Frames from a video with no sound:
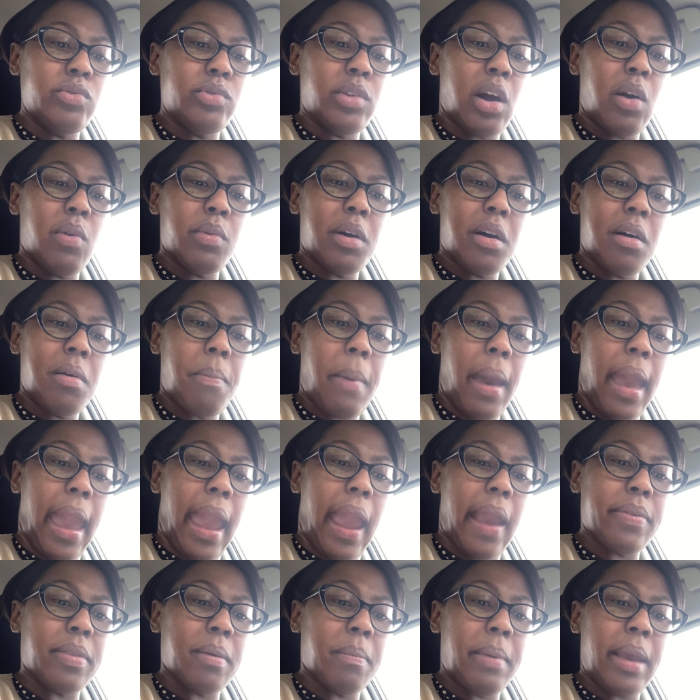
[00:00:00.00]
you don't go
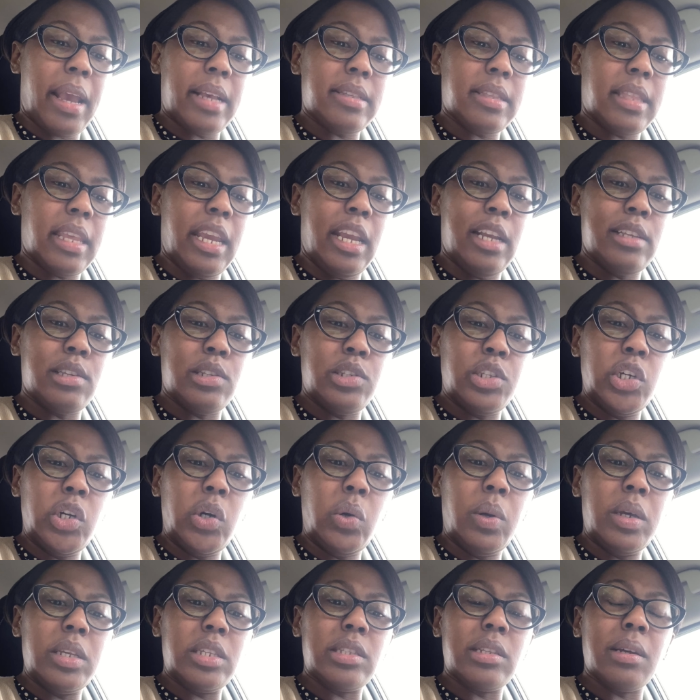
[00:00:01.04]
back, the best thing to
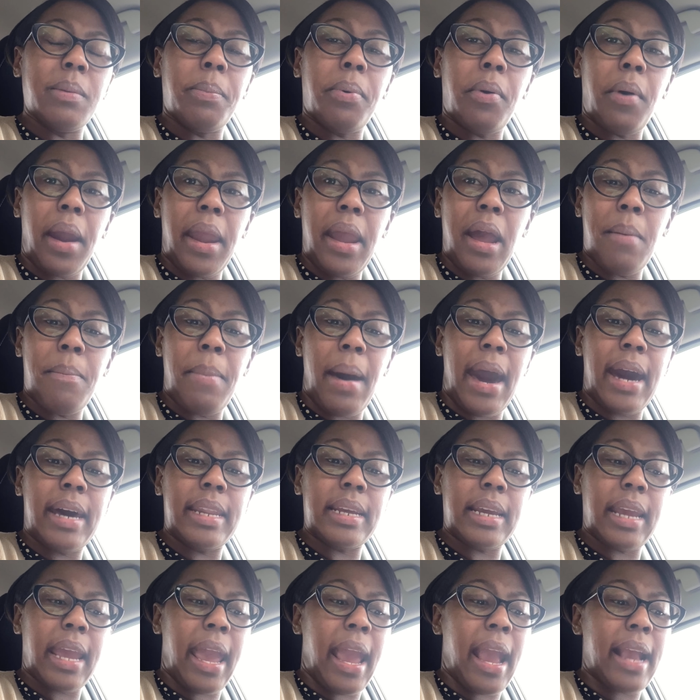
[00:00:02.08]
do is to pray about
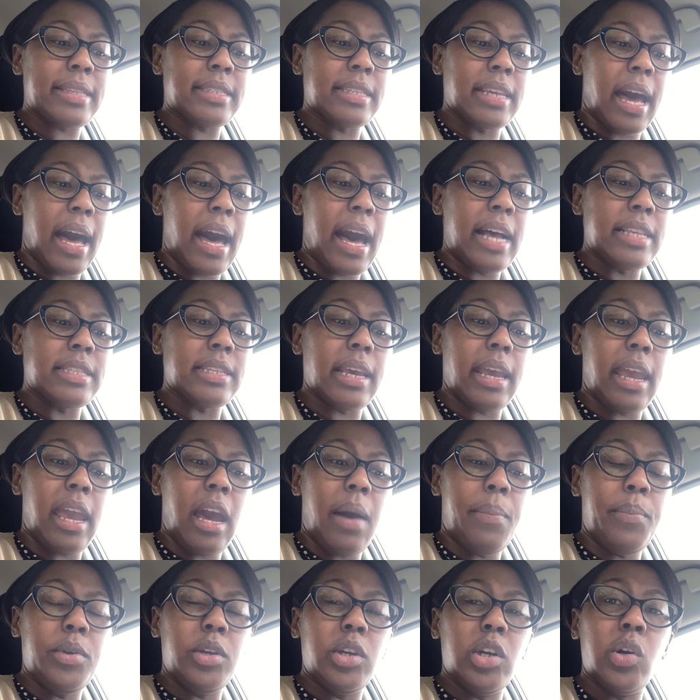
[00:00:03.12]
it and ask God to
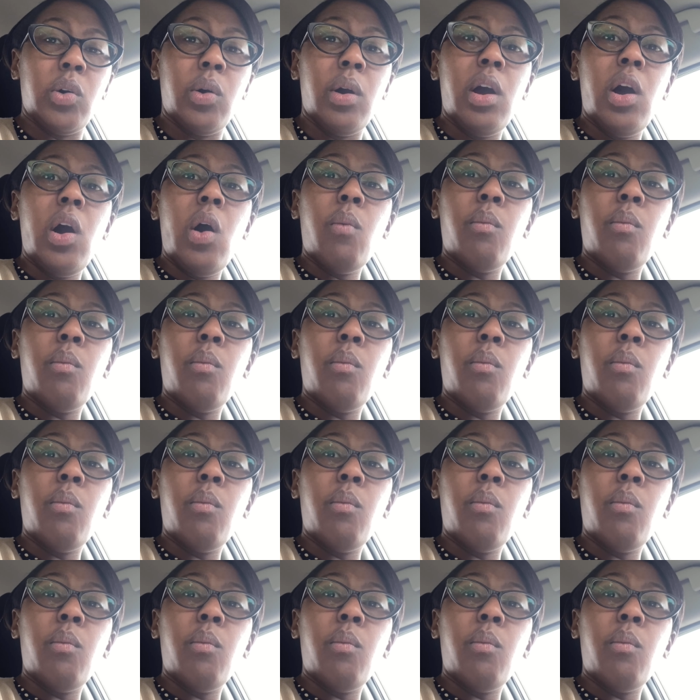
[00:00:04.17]
help you